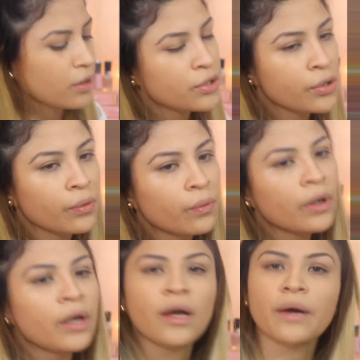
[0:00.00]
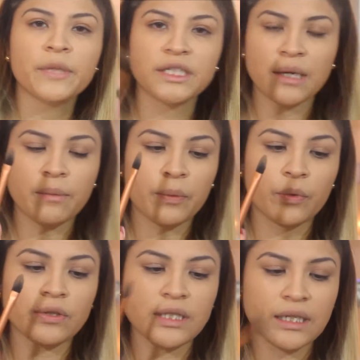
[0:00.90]
So I'm going to take my
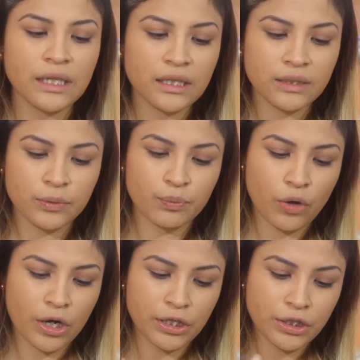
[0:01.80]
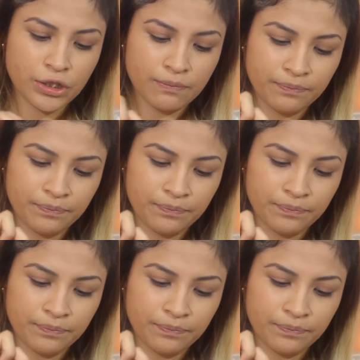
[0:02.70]
Real Techniques brush